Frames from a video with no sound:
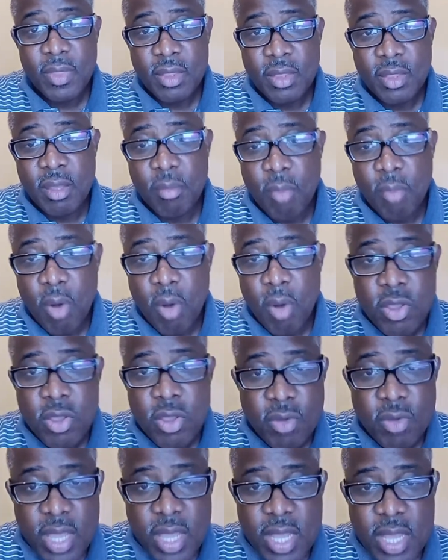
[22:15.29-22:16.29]
The more
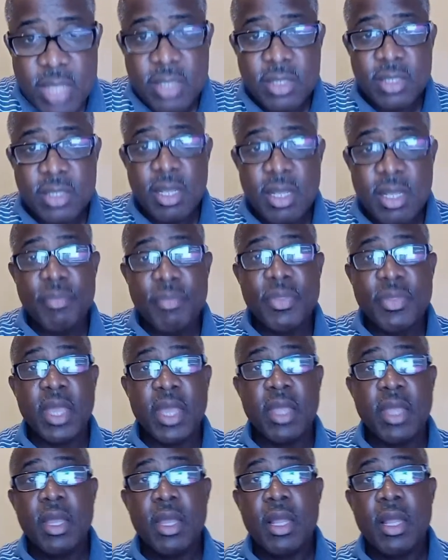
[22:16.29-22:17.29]
you eat
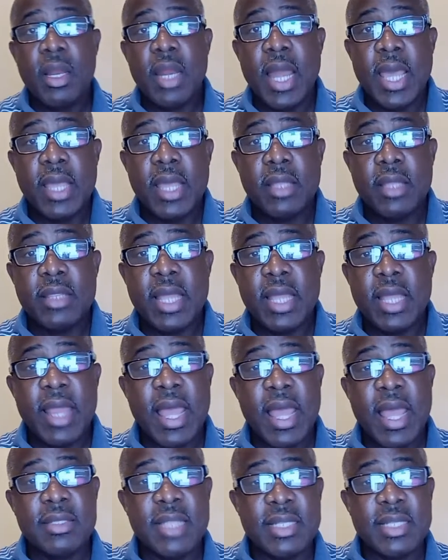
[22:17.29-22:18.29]
something like
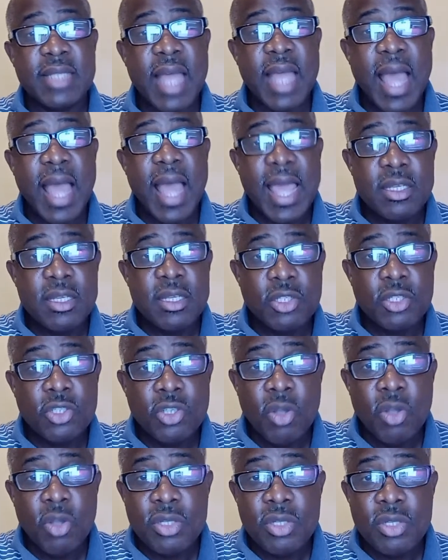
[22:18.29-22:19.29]
that's high
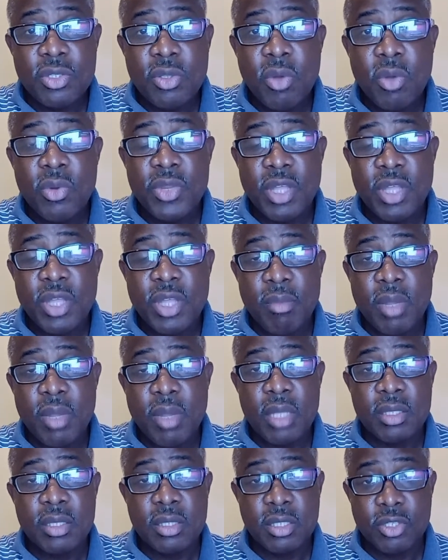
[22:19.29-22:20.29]
sodium
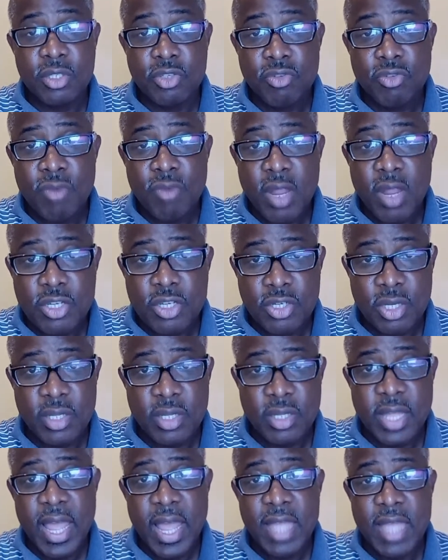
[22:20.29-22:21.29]
concentration,
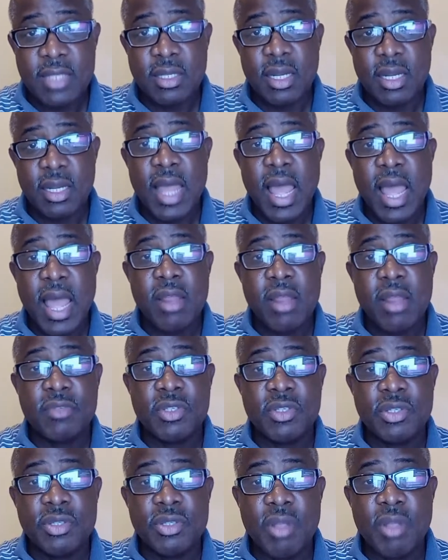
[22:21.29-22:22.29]
that has a lot of
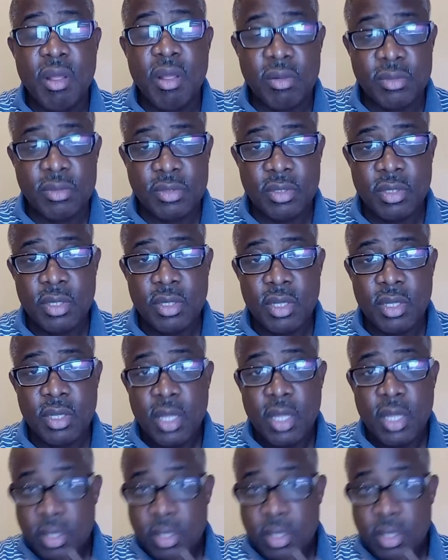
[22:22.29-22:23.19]
salt, the